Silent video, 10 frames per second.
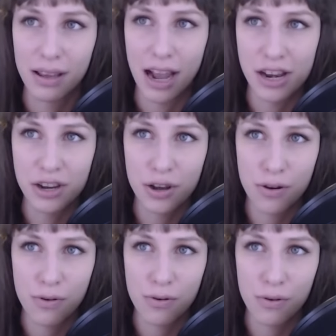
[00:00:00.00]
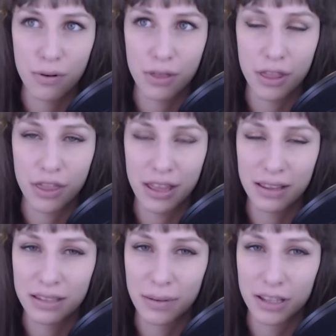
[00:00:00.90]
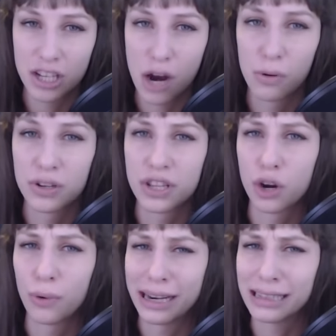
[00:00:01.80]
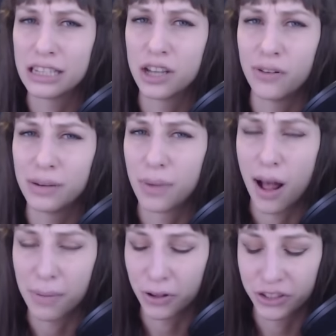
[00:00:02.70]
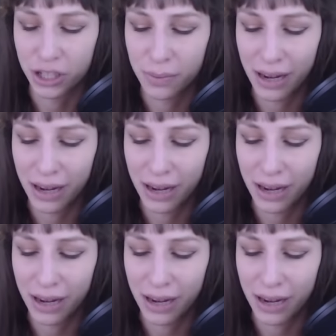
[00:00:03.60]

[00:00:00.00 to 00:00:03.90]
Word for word: I know the things about Star Wars that are widely known in pop culture,